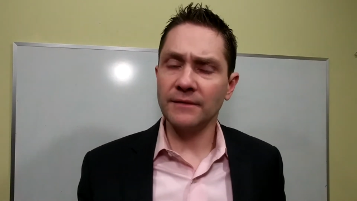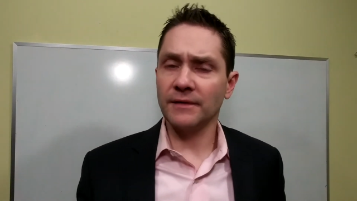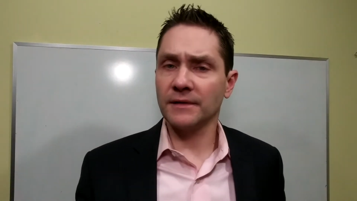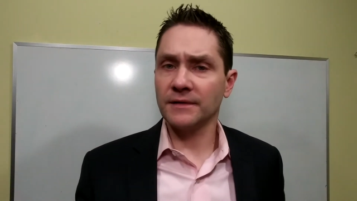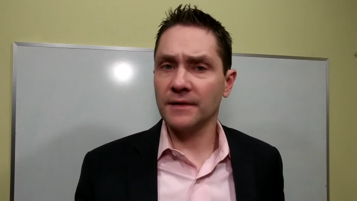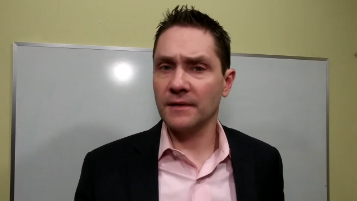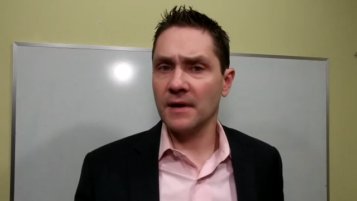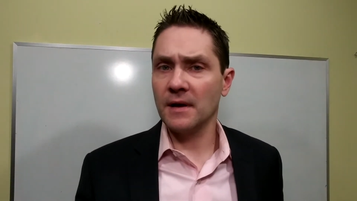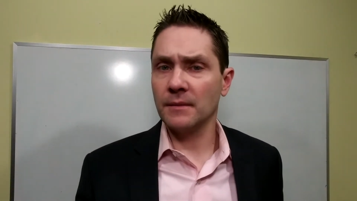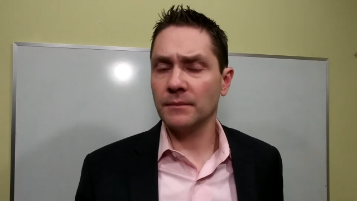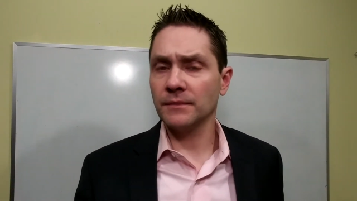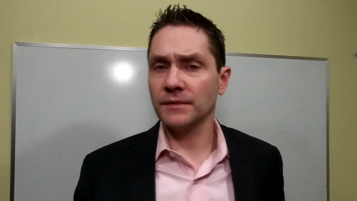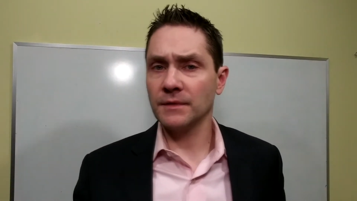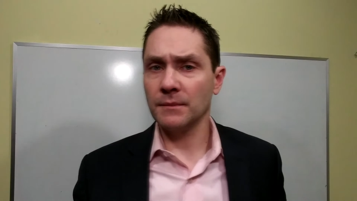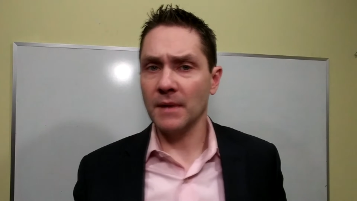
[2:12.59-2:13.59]
it to them
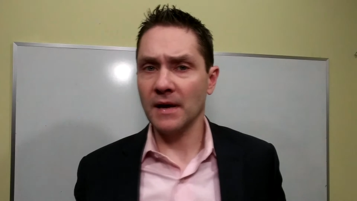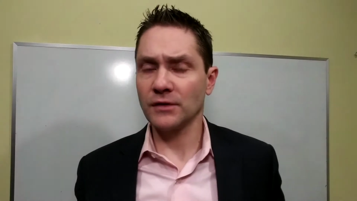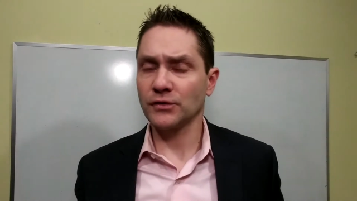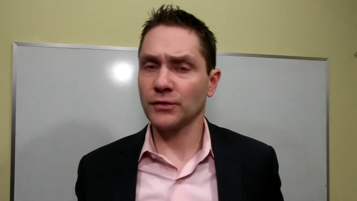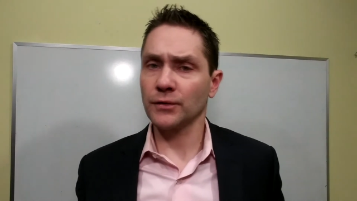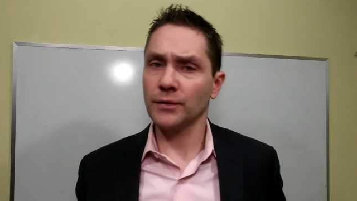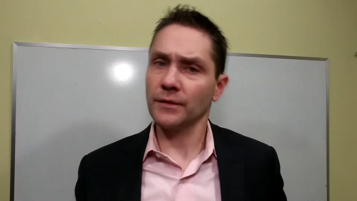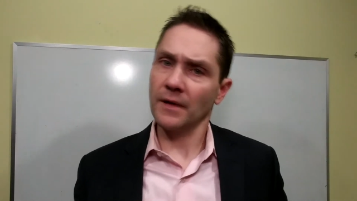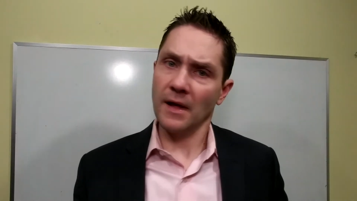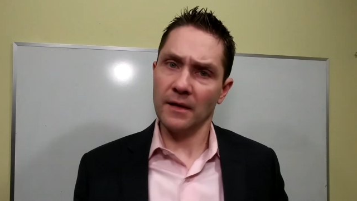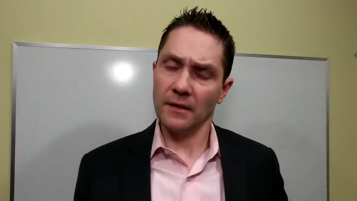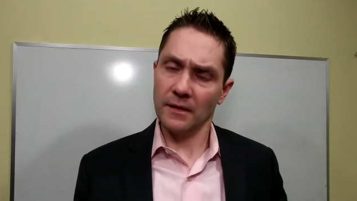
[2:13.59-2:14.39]
to make sure that